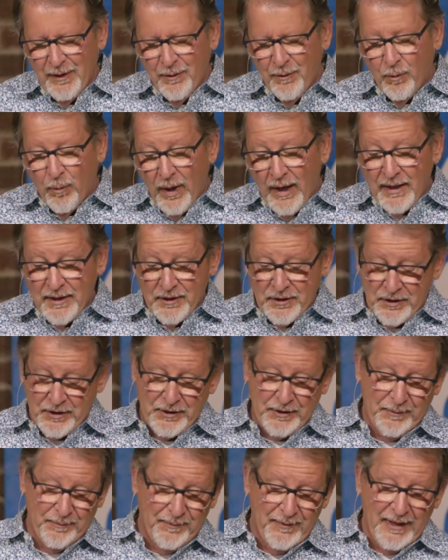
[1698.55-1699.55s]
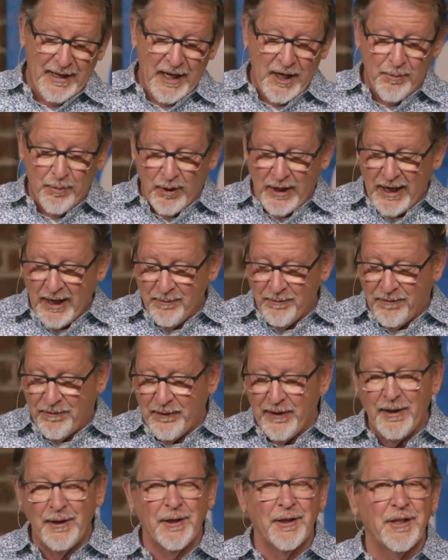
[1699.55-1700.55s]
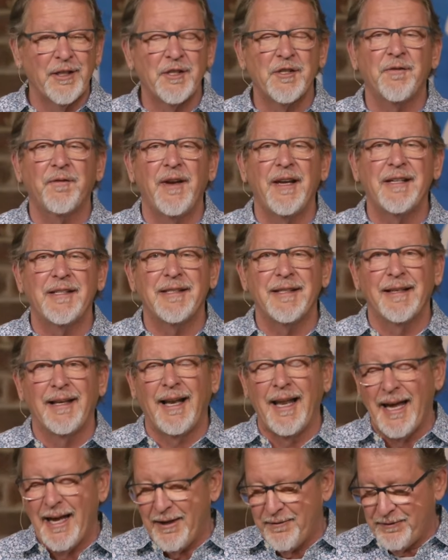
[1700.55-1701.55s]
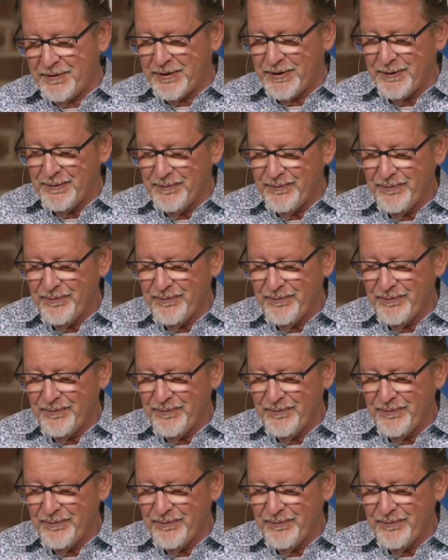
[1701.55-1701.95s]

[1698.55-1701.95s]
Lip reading: once Abraham fell on his face and laughed,